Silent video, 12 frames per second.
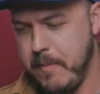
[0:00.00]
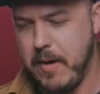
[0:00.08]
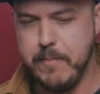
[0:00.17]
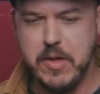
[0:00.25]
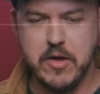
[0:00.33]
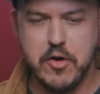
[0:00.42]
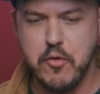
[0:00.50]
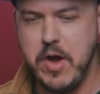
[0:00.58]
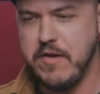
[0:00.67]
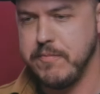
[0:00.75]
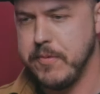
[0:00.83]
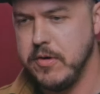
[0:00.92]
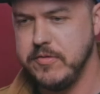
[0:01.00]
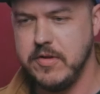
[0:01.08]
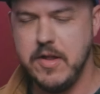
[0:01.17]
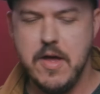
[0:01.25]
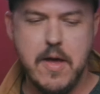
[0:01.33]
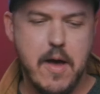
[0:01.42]
about being a creative
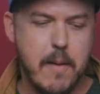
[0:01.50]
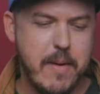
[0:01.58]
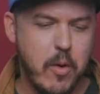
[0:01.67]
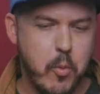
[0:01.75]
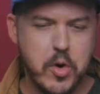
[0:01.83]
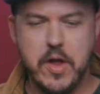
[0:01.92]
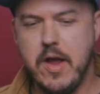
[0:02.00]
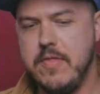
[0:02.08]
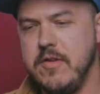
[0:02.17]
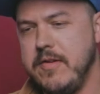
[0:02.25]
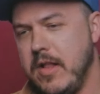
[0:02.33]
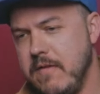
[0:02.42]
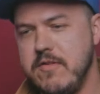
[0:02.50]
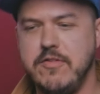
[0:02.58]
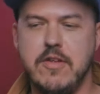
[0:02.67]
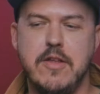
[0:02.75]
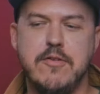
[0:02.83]
person, about working in the television